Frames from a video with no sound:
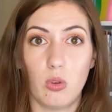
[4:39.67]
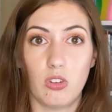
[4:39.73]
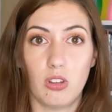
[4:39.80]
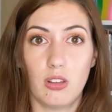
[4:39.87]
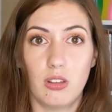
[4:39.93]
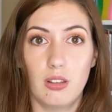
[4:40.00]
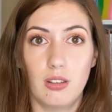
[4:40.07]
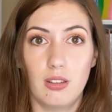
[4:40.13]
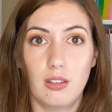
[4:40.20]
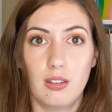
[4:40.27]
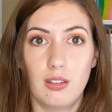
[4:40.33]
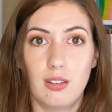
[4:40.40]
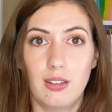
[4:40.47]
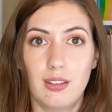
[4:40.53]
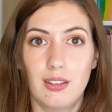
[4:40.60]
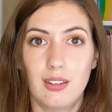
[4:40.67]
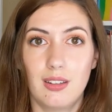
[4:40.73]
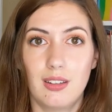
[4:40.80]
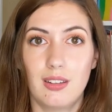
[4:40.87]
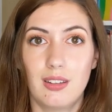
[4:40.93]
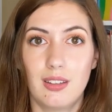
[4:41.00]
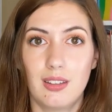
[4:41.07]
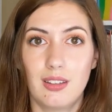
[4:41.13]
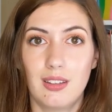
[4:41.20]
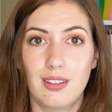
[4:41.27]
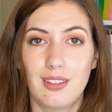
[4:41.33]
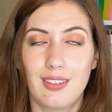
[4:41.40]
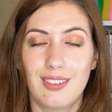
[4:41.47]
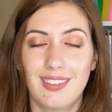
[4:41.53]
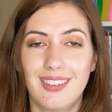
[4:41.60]

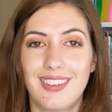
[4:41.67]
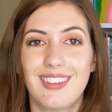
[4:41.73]
Nothing is said.